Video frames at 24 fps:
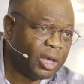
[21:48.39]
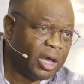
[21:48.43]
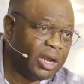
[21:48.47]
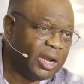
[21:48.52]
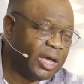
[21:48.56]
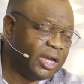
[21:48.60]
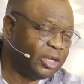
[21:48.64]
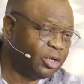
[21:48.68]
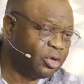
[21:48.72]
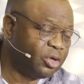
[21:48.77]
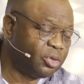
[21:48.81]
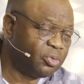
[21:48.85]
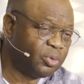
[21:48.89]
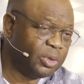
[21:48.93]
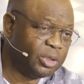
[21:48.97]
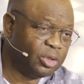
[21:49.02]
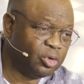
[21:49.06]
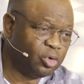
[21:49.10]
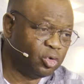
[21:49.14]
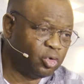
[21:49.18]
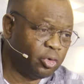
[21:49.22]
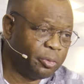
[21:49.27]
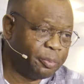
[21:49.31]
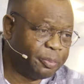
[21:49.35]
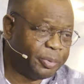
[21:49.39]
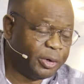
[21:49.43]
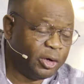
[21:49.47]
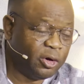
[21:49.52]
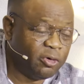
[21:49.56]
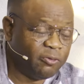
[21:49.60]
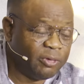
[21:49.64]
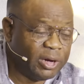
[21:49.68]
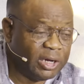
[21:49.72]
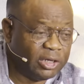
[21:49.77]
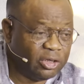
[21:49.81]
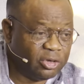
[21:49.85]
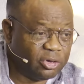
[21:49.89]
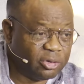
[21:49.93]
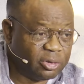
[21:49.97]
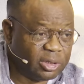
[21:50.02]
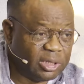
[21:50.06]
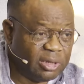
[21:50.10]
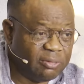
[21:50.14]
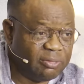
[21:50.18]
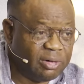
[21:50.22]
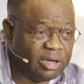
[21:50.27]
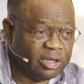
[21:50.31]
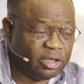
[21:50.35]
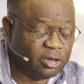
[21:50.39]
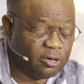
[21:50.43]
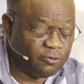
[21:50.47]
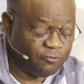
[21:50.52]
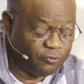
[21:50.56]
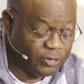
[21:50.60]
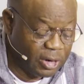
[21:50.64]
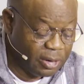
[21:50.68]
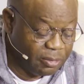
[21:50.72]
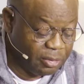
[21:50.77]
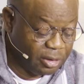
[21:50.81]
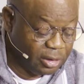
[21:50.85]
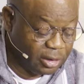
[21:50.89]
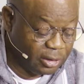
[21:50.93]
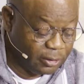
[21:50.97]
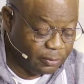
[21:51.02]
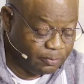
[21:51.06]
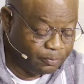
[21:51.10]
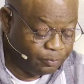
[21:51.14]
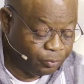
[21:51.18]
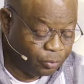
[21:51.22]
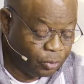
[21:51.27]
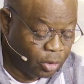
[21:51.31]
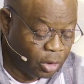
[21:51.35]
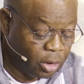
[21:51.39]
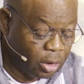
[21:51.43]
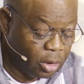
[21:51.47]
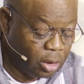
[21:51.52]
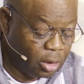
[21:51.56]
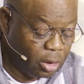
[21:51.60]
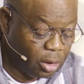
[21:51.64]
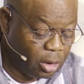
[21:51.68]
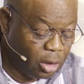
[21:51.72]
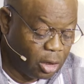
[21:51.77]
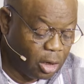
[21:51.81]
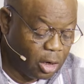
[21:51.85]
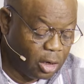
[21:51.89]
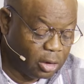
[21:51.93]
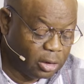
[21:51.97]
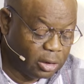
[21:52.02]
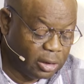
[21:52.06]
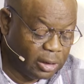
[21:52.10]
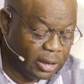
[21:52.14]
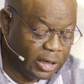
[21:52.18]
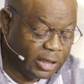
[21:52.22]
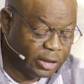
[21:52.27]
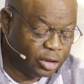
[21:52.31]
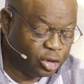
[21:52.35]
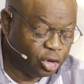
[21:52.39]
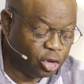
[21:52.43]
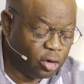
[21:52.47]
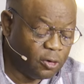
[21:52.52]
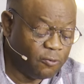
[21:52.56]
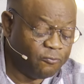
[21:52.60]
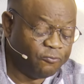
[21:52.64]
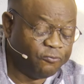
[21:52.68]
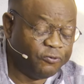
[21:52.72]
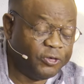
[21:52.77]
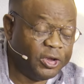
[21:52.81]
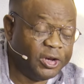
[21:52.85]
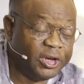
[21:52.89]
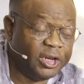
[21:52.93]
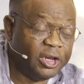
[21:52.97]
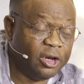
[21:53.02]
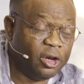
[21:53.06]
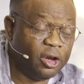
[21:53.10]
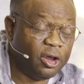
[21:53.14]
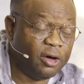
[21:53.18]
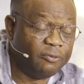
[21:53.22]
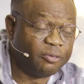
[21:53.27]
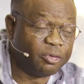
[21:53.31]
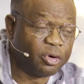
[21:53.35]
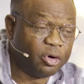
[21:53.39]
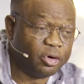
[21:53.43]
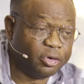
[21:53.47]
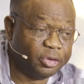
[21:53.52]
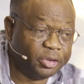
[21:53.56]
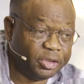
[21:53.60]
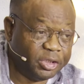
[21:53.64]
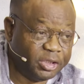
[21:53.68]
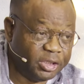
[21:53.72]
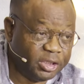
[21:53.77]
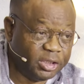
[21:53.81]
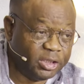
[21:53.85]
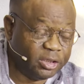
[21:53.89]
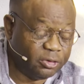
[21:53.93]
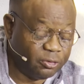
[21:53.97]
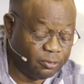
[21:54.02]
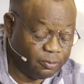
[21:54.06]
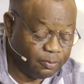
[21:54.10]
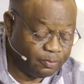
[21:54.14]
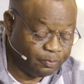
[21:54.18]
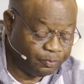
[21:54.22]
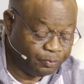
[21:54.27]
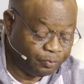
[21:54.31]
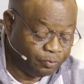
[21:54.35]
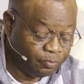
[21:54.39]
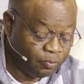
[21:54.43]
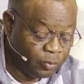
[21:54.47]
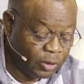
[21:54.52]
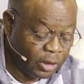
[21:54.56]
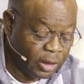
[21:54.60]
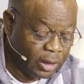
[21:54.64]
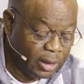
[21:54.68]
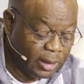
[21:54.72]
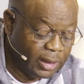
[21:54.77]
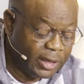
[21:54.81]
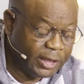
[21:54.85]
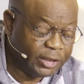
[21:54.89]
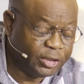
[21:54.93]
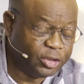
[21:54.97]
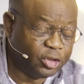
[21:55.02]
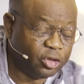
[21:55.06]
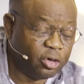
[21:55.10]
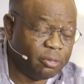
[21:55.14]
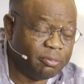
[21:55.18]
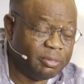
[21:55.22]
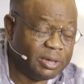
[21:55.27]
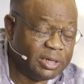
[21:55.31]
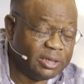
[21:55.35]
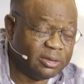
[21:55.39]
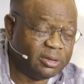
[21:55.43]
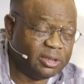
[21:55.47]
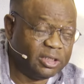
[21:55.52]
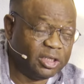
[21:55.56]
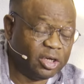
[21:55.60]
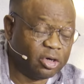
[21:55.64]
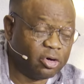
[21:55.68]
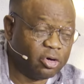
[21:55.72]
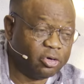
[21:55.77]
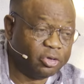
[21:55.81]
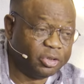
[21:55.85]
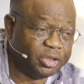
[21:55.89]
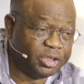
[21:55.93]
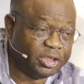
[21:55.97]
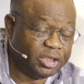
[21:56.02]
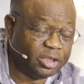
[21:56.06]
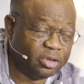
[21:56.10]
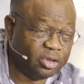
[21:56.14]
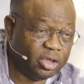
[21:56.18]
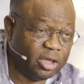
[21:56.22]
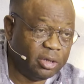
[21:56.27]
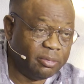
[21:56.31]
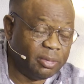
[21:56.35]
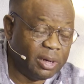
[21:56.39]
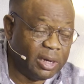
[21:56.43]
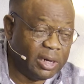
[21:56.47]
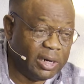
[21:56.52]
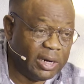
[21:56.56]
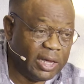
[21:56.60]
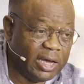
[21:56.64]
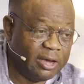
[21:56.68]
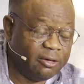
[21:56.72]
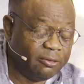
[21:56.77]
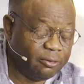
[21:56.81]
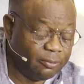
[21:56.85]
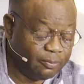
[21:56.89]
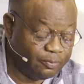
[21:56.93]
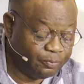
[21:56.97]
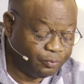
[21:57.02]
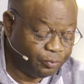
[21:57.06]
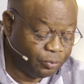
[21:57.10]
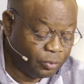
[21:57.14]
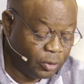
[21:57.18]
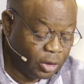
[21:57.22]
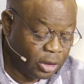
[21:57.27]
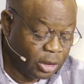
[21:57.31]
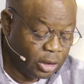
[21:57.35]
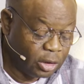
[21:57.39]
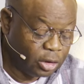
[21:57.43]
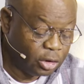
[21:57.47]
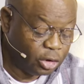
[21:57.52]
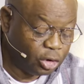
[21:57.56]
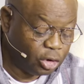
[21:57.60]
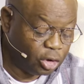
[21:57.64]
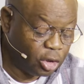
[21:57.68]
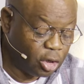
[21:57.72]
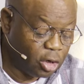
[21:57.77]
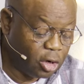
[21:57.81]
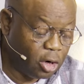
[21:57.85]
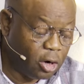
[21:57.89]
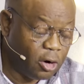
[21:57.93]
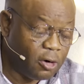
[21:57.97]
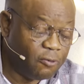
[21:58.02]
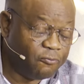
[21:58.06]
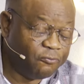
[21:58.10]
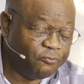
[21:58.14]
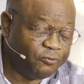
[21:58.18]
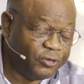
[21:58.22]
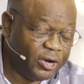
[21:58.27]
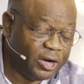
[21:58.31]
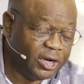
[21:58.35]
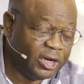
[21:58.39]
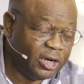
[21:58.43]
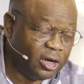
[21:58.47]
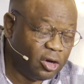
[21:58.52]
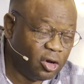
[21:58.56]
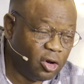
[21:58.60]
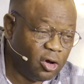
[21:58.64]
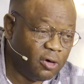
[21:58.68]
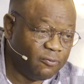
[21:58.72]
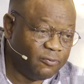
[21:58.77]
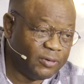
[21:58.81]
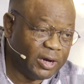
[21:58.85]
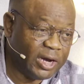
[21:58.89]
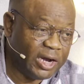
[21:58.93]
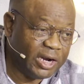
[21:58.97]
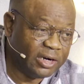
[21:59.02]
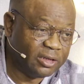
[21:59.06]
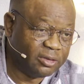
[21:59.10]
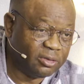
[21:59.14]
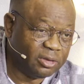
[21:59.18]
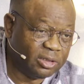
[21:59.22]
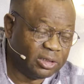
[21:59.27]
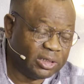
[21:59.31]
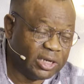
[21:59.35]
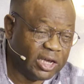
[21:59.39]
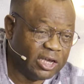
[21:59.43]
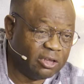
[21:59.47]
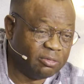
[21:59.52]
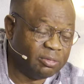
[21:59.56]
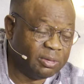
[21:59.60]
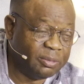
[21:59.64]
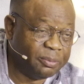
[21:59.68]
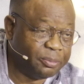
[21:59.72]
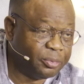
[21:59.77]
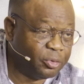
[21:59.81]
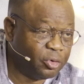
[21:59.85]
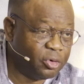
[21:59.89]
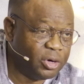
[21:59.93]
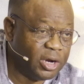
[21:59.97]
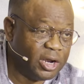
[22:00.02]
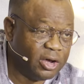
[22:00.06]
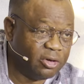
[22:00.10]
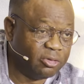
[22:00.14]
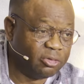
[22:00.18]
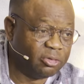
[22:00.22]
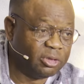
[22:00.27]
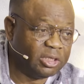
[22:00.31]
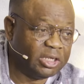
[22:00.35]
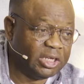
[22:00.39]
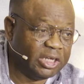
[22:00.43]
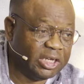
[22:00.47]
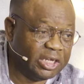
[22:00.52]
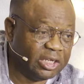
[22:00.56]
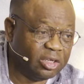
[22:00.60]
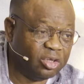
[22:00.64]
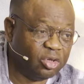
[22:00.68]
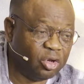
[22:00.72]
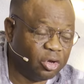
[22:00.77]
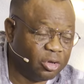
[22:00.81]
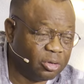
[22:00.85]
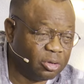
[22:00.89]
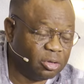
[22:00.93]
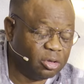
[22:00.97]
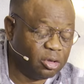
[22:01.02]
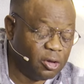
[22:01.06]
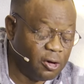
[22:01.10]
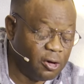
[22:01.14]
And I just want you to pray over yourself and your family. Lord, let your unfailing love continue. Let your mercy continue in my life. Your unfailing love, as it has been pronounced, it does